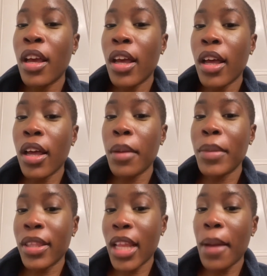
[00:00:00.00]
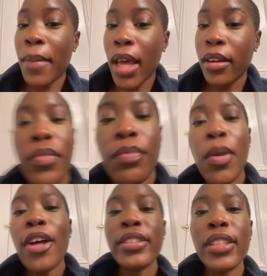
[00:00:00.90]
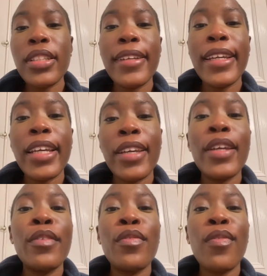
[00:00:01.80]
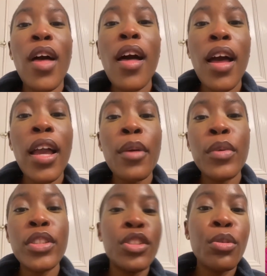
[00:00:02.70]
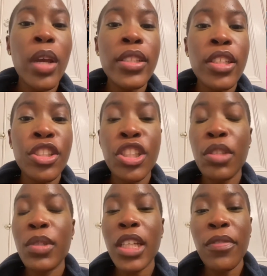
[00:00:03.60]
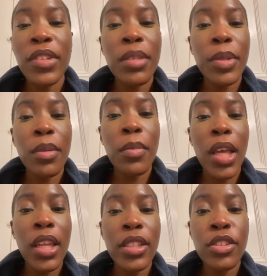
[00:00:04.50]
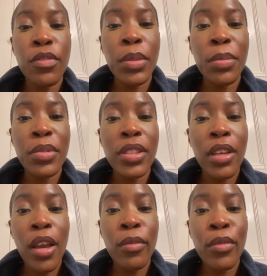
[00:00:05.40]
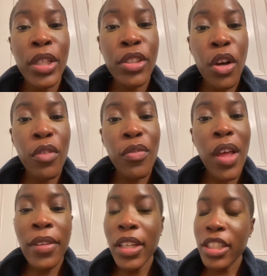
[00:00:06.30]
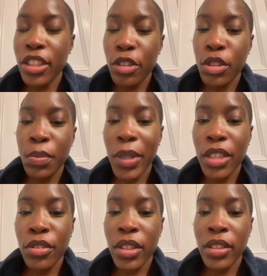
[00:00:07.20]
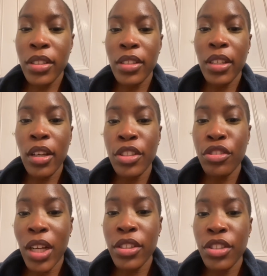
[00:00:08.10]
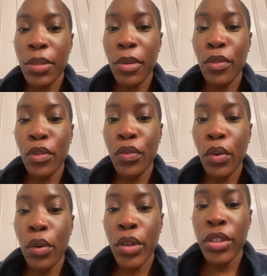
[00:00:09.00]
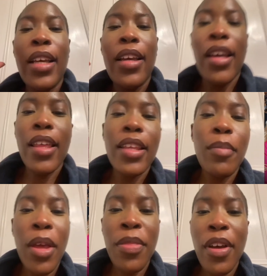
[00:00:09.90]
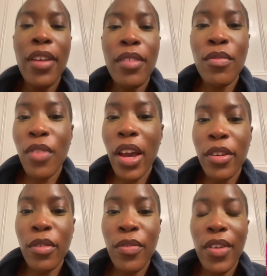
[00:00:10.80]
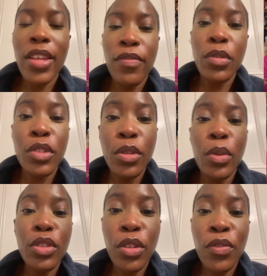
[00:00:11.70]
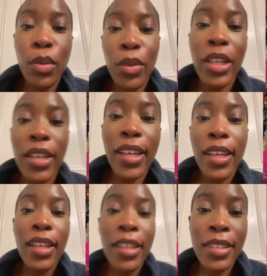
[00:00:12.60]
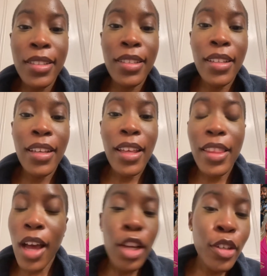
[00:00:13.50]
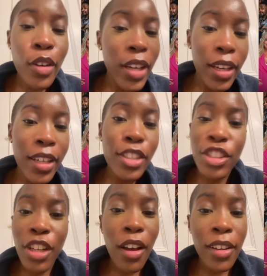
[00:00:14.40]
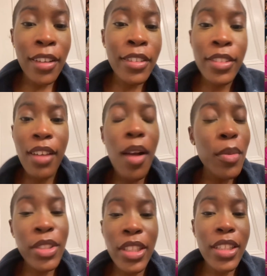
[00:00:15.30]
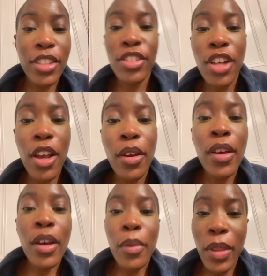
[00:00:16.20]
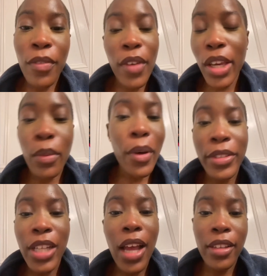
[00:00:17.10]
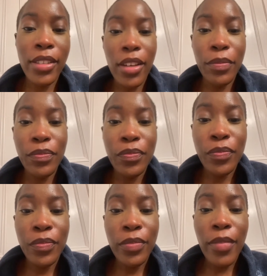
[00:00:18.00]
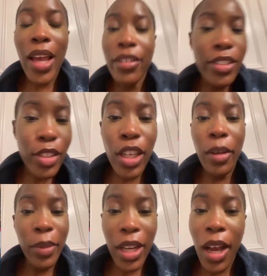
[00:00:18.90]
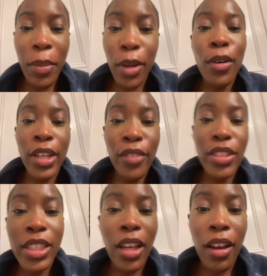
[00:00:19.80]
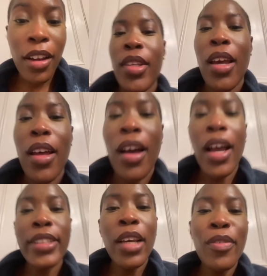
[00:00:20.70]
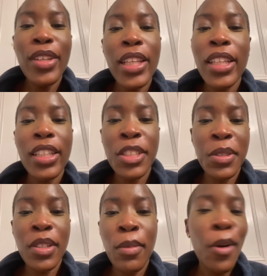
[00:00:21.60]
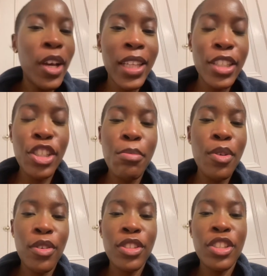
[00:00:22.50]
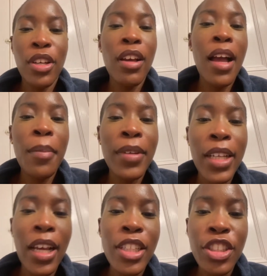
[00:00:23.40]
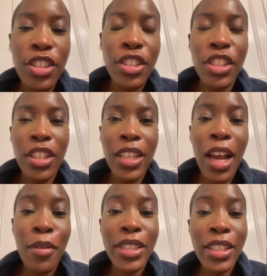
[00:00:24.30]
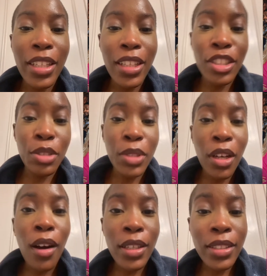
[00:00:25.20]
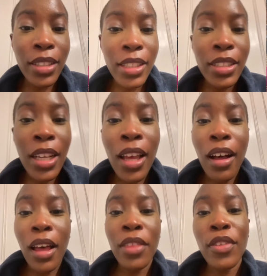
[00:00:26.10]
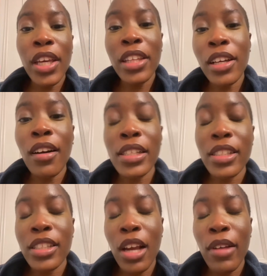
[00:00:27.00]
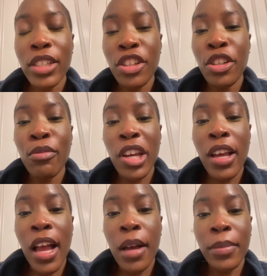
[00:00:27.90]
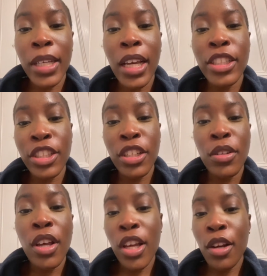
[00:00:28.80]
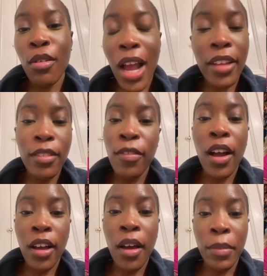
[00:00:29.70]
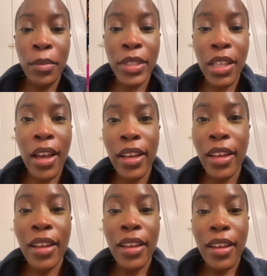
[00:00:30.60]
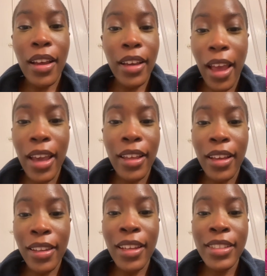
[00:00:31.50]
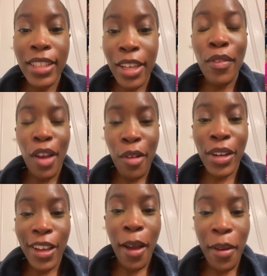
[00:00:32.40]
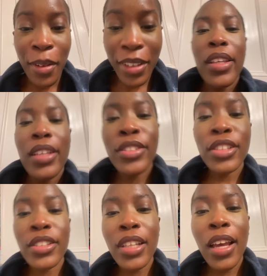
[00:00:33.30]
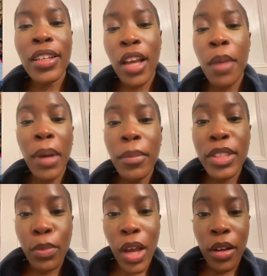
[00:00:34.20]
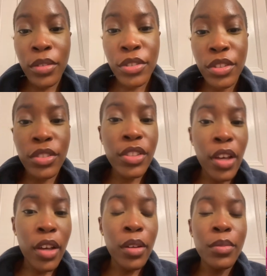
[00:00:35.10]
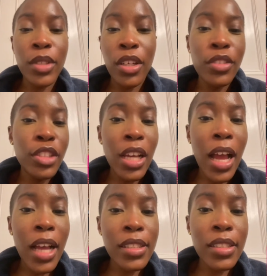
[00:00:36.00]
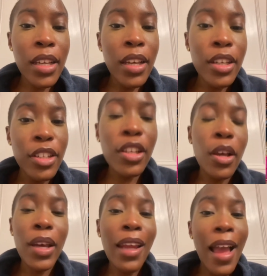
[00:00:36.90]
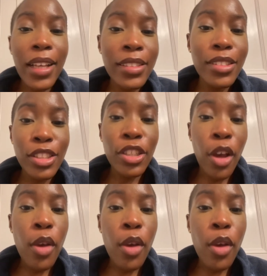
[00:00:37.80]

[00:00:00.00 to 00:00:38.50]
in that manner. Personally, if I was a traitor, she would definitely be on my list of people to get rid of. I think it's going to be interesting to see her strategy moving forward. And then my third and final faithful to watch of the week is the iconic Charlotte, who's come onto this show with a fake Welsh accent. And she's keeping it up. I've got to give it to her. I definitely think this was a quirk that she put onto her application to guarantee that she was casted. I think the casting director who read her application cracked the fuck up and was like, okay, let's give her a go. She said her mum is Welsh, so, she has, an accent to go